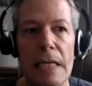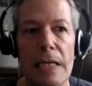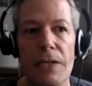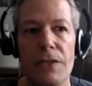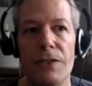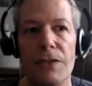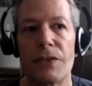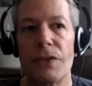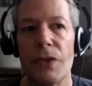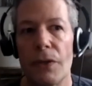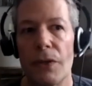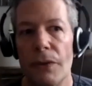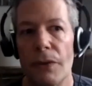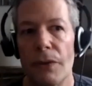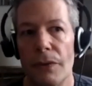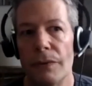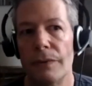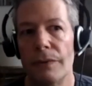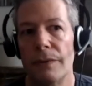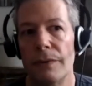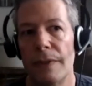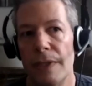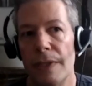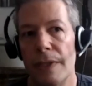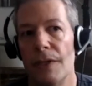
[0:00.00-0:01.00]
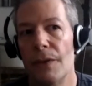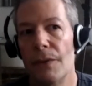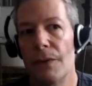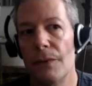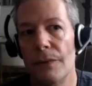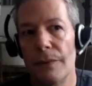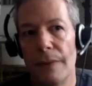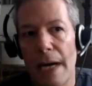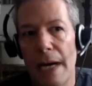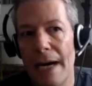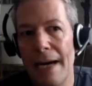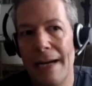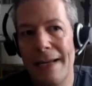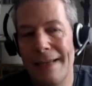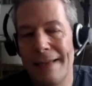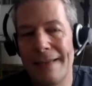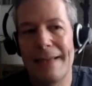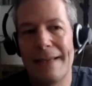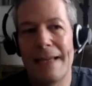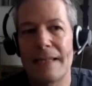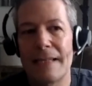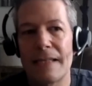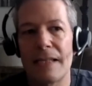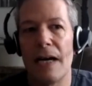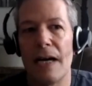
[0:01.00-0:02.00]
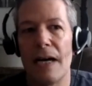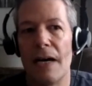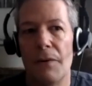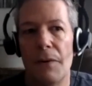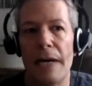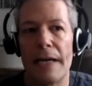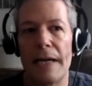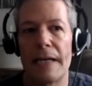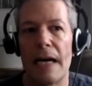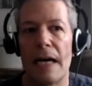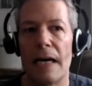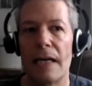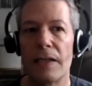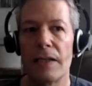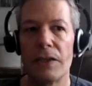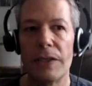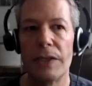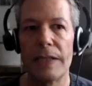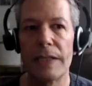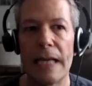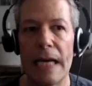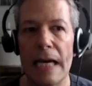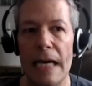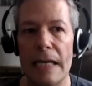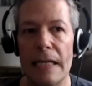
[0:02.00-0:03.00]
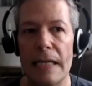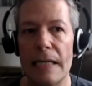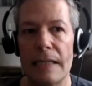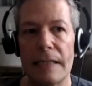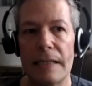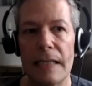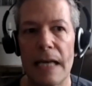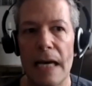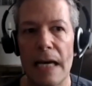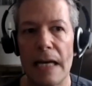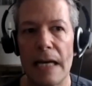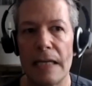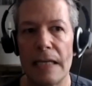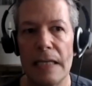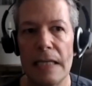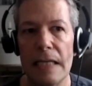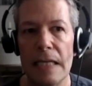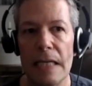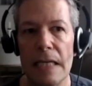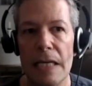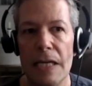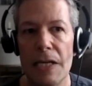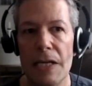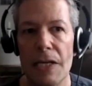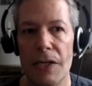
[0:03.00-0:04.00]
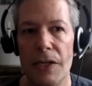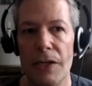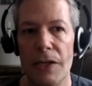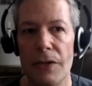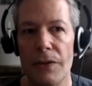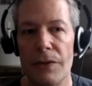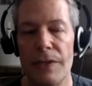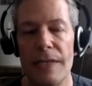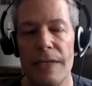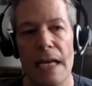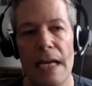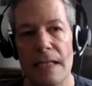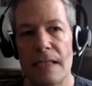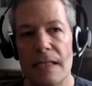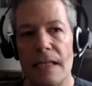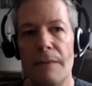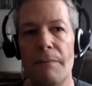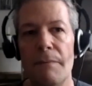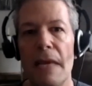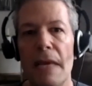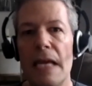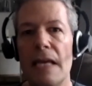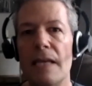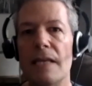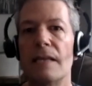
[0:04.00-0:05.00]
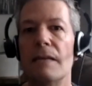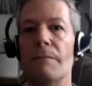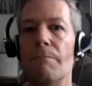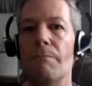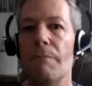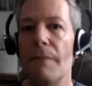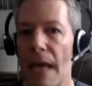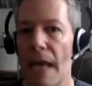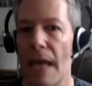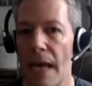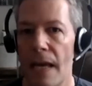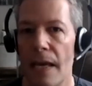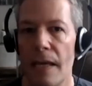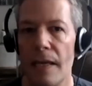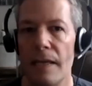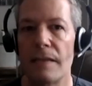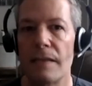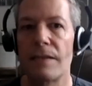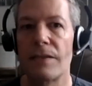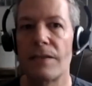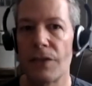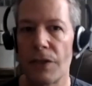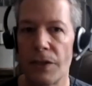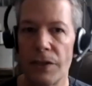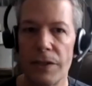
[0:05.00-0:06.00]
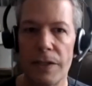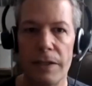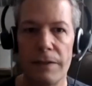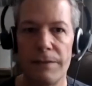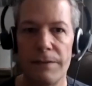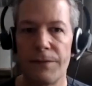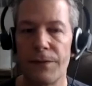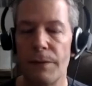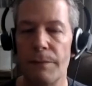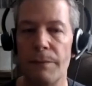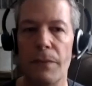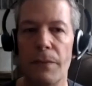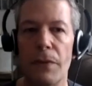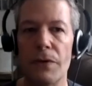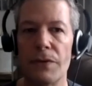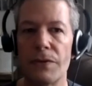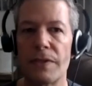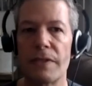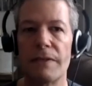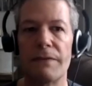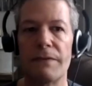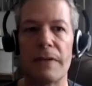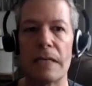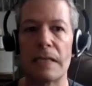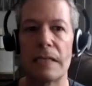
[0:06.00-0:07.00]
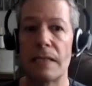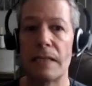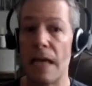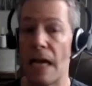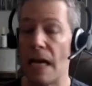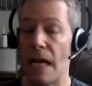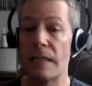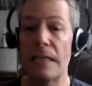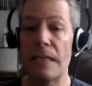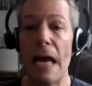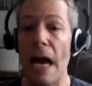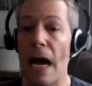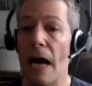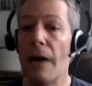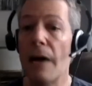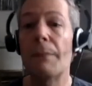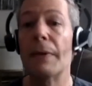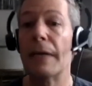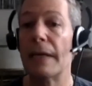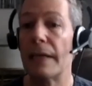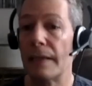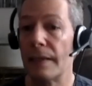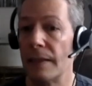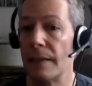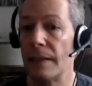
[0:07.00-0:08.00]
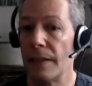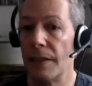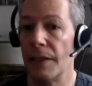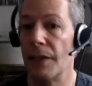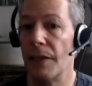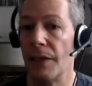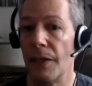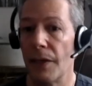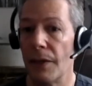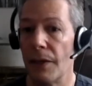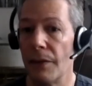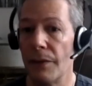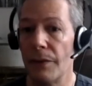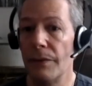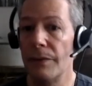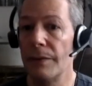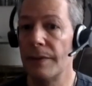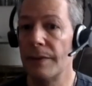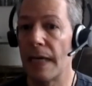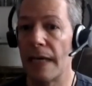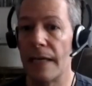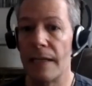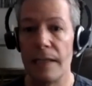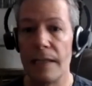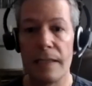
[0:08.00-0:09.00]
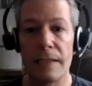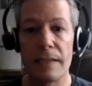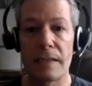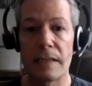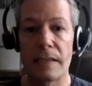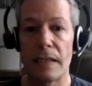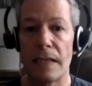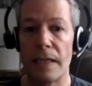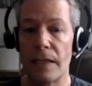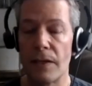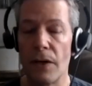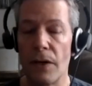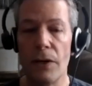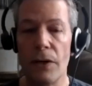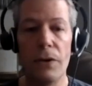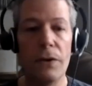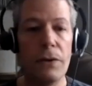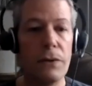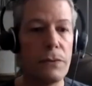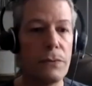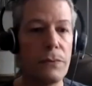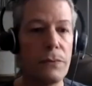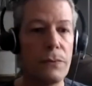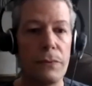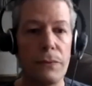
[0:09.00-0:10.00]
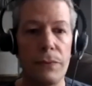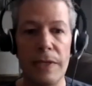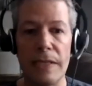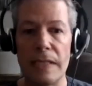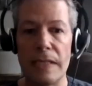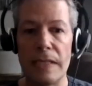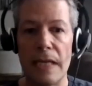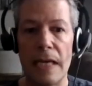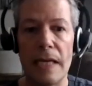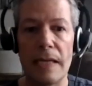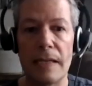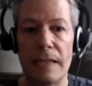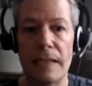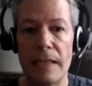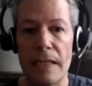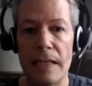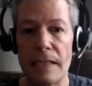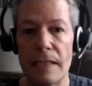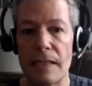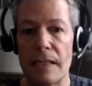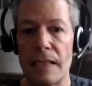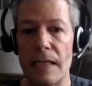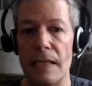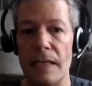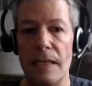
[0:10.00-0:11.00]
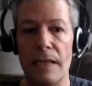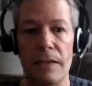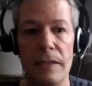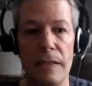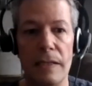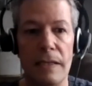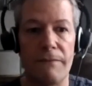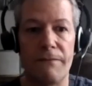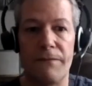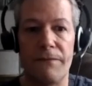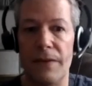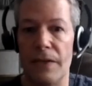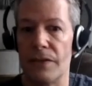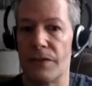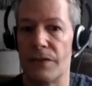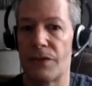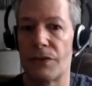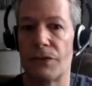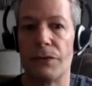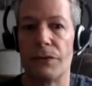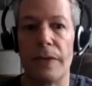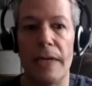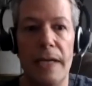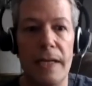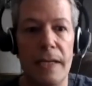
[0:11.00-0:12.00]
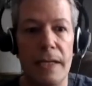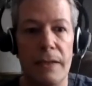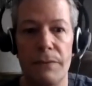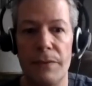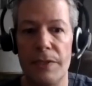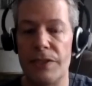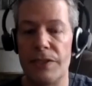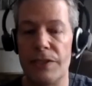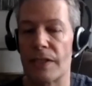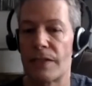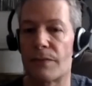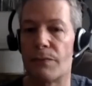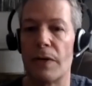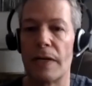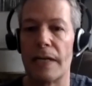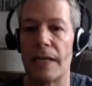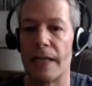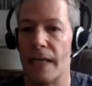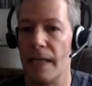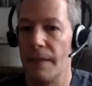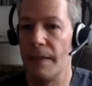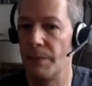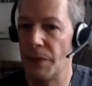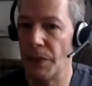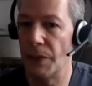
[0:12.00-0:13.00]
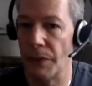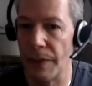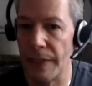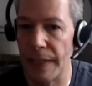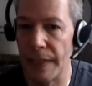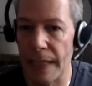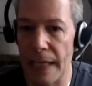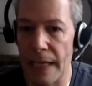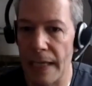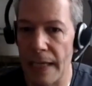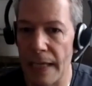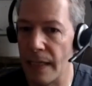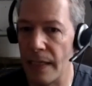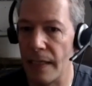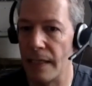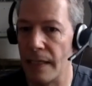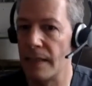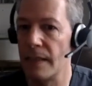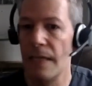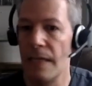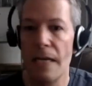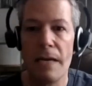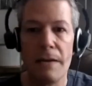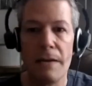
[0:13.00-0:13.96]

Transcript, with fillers: so you know I, that's how i kind of look at it that you know yes it may may start out for most of us as habit you know that it's like oh we take this and it, it feels great and we just want to keep doing it and it